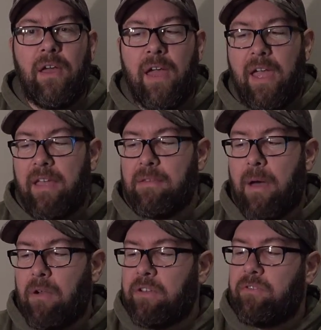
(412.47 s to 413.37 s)
and the
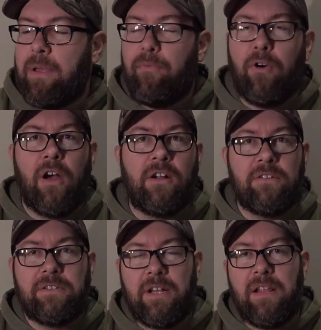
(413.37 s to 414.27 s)
Mountain Extreme
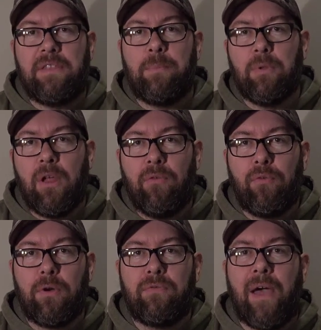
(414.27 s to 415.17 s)
400s in anything below
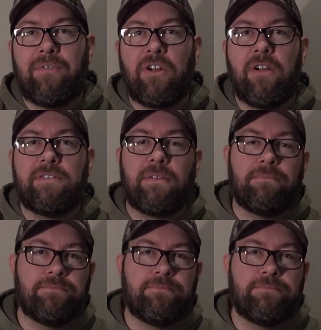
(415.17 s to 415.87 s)
45 degrees.